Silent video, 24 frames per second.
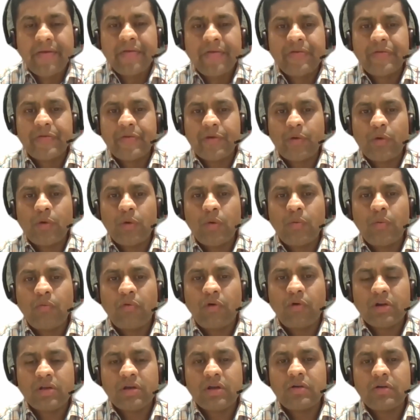So
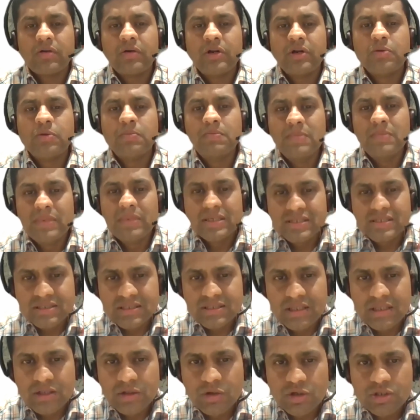what you're going to
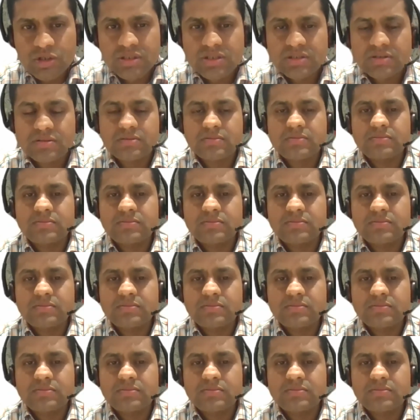miss in those